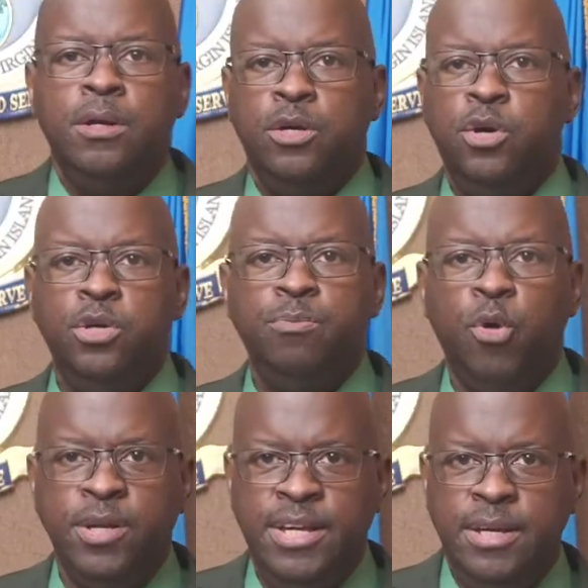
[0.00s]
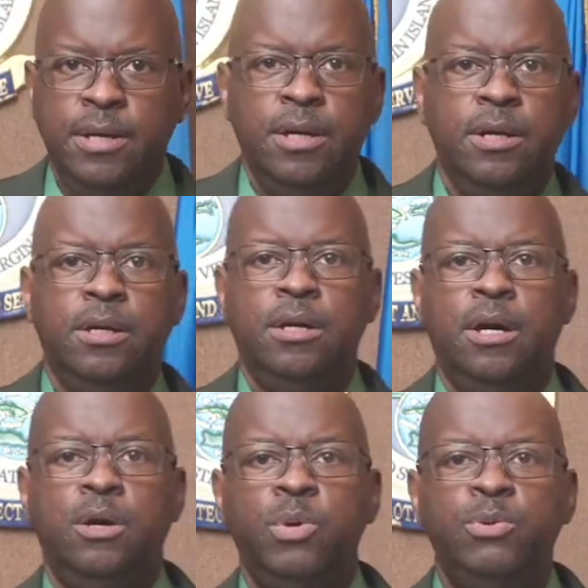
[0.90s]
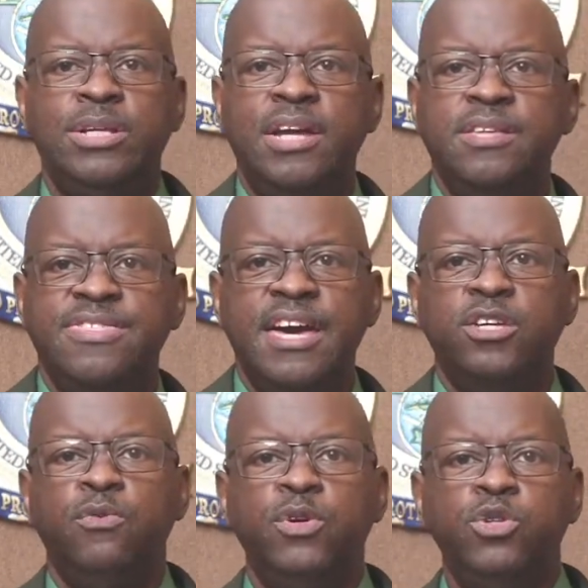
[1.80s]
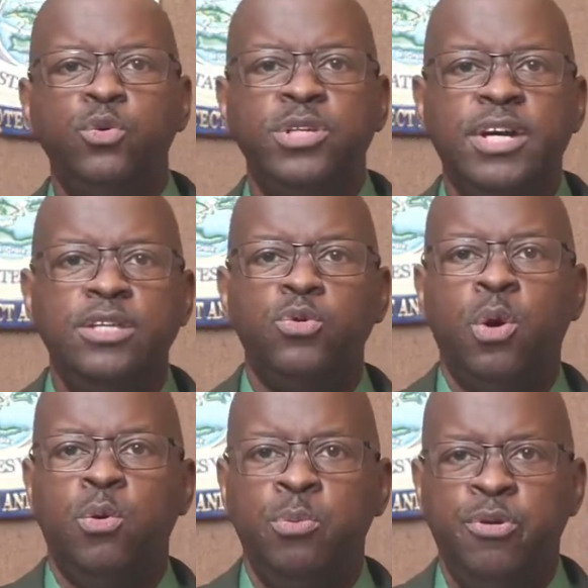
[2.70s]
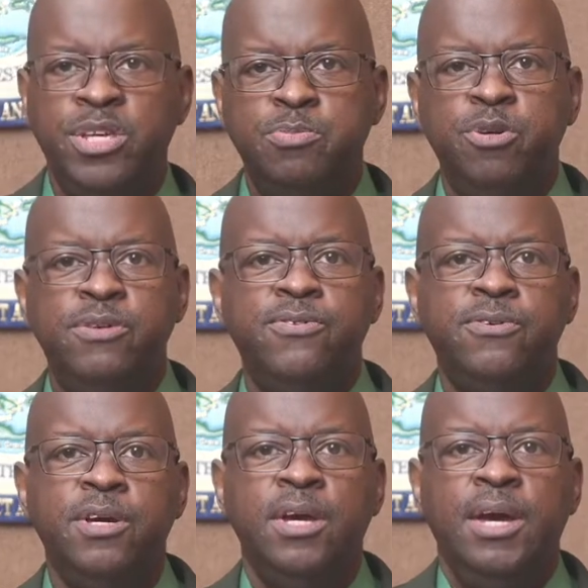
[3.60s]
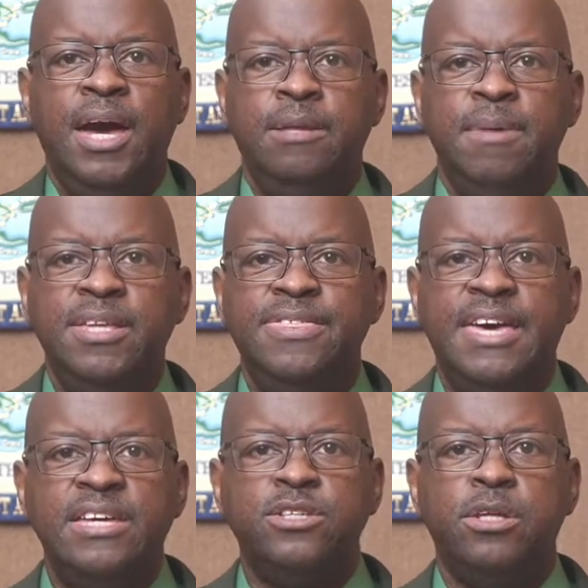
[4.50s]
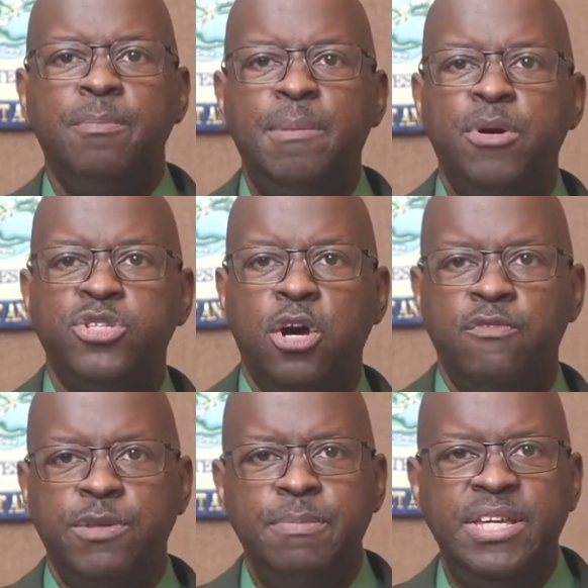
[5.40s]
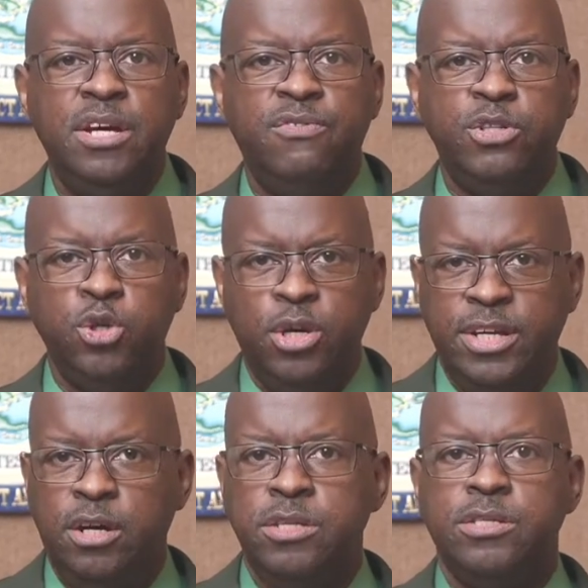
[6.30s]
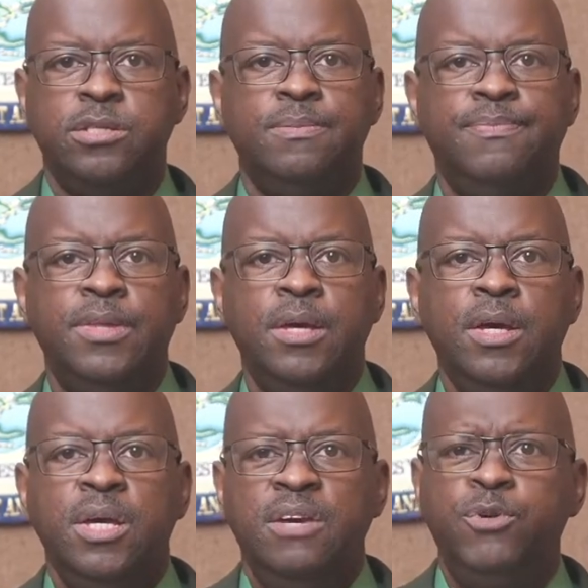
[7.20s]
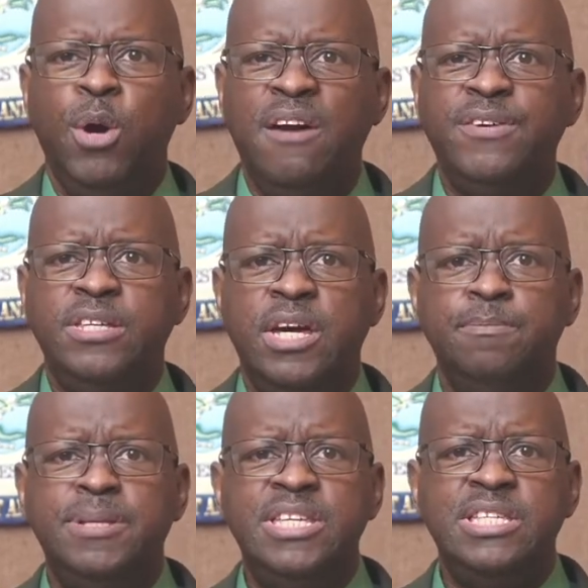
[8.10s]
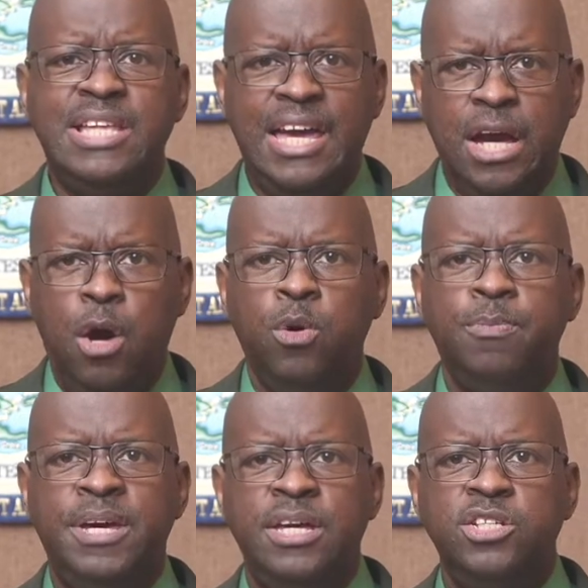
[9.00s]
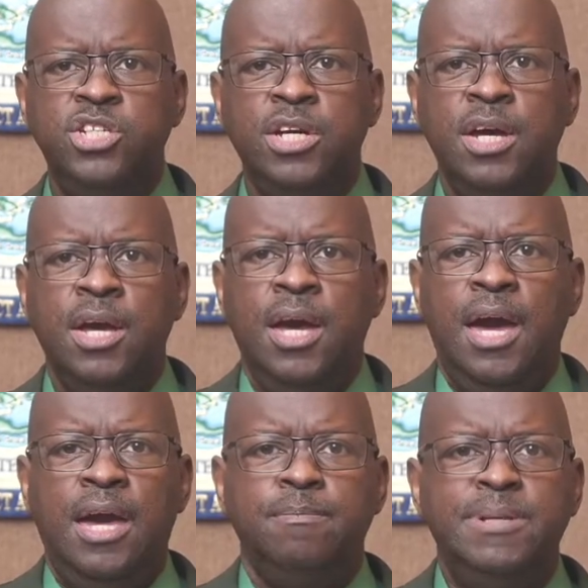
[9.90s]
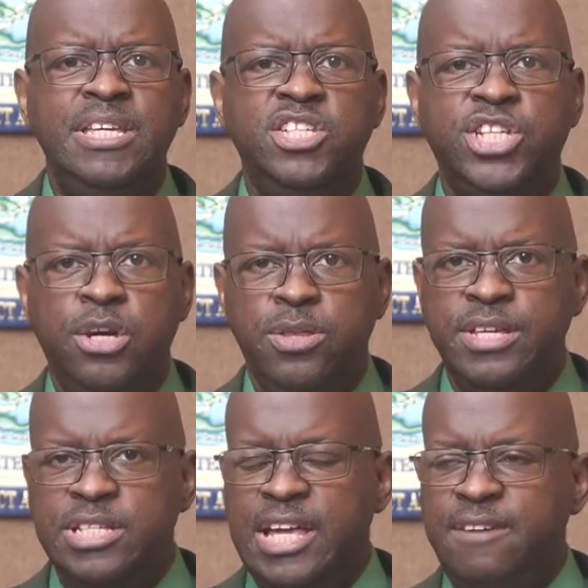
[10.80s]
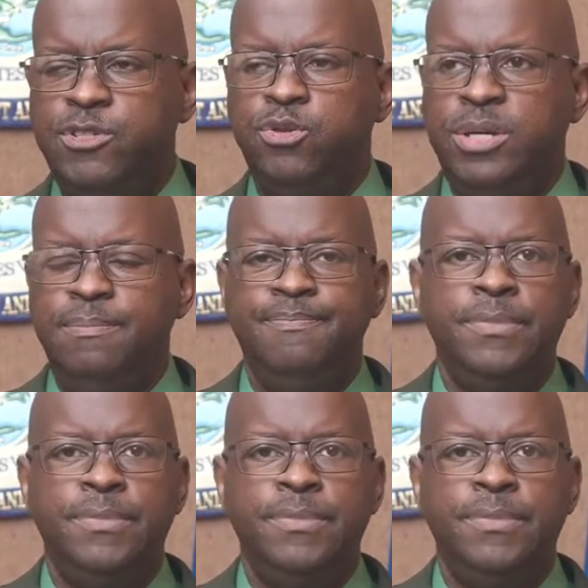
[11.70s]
Good morning. We would like to thank you for tuning in to our press brief, and many thanks to the members of the media for joining us. If you haven't yet, please like our page and please share this live stream.